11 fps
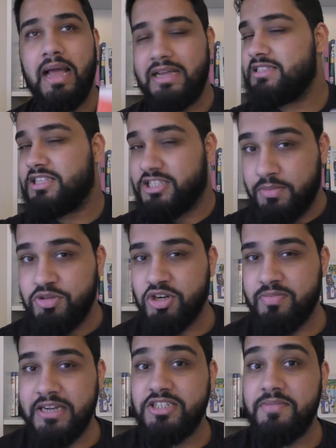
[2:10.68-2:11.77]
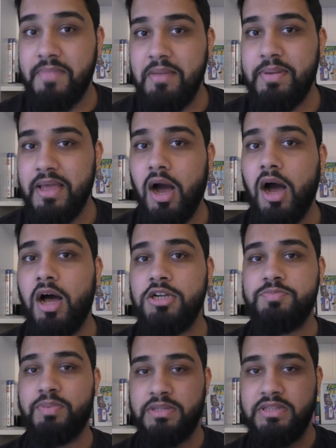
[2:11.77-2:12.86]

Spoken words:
as in the subject matter may be hard, but